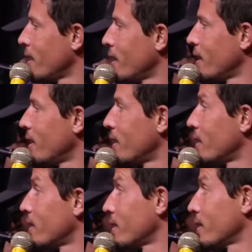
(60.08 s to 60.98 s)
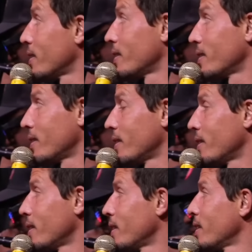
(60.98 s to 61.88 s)

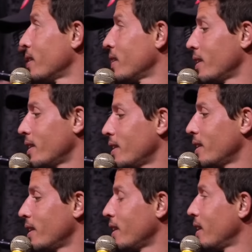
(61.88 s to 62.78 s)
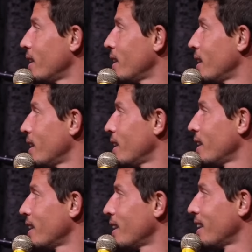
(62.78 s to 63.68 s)

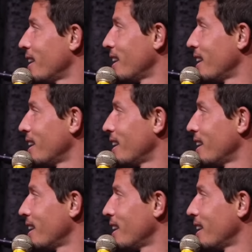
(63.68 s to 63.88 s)
[no speech]